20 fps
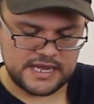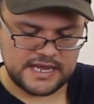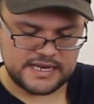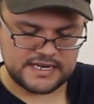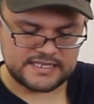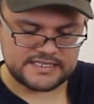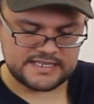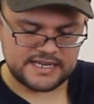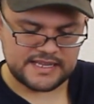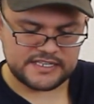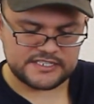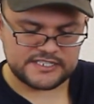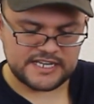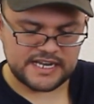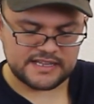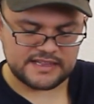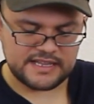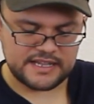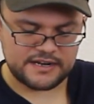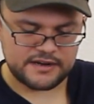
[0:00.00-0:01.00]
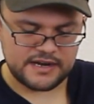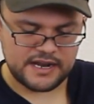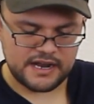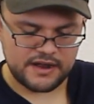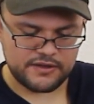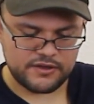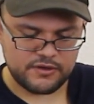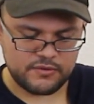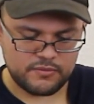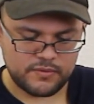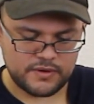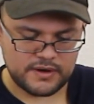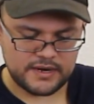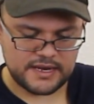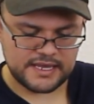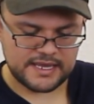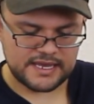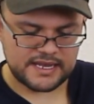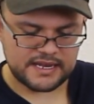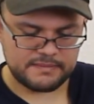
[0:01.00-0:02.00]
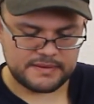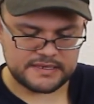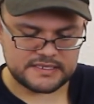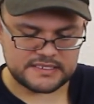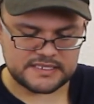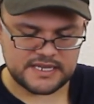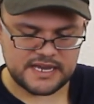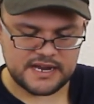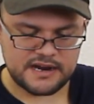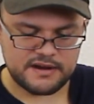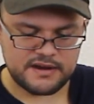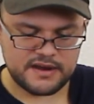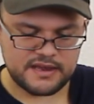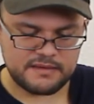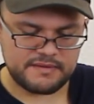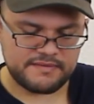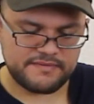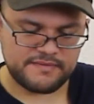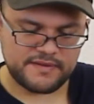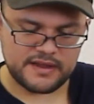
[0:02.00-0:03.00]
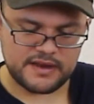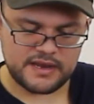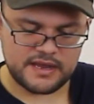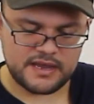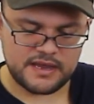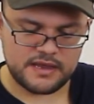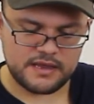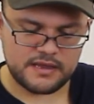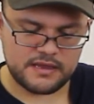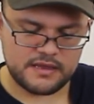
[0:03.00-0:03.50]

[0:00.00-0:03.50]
And design a jack-o'-lantern how you want it. Again, it can be scary, it can be funny,